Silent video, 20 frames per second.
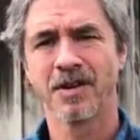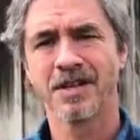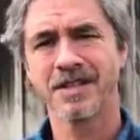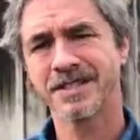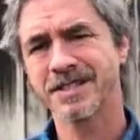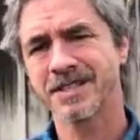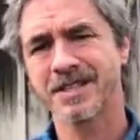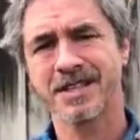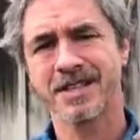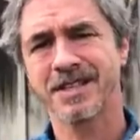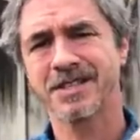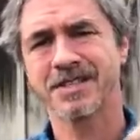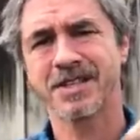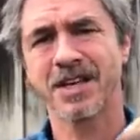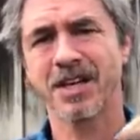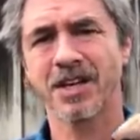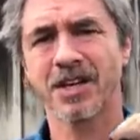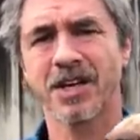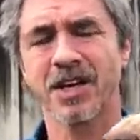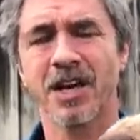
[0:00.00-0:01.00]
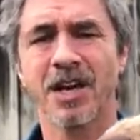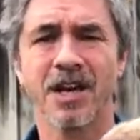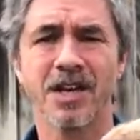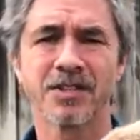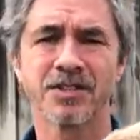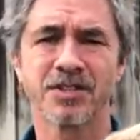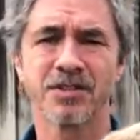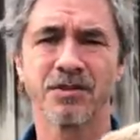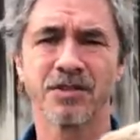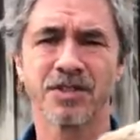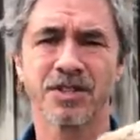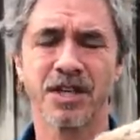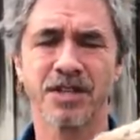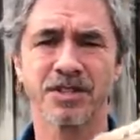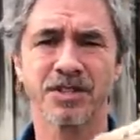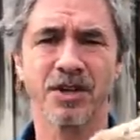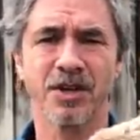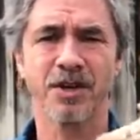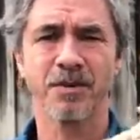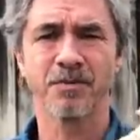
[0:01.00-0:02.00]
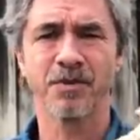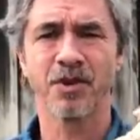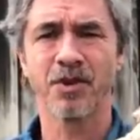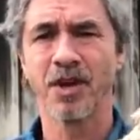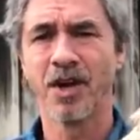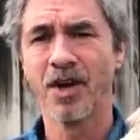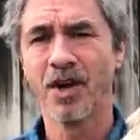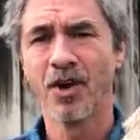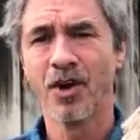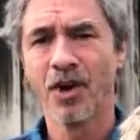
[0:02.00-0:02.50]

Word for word: He's gonna get it as soon as I saw him do it.